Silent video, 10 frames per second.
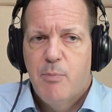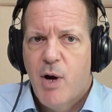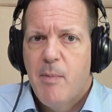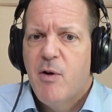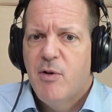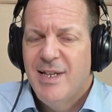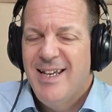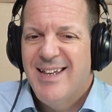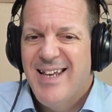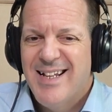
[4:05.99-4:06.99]

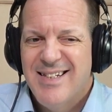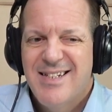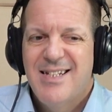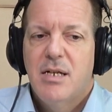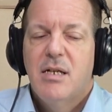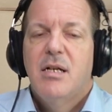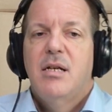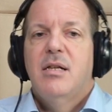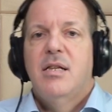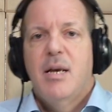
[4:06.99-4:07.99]
primarily against
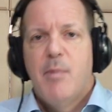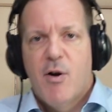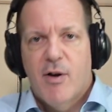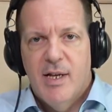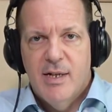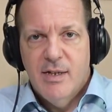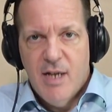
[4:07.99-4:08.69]
the American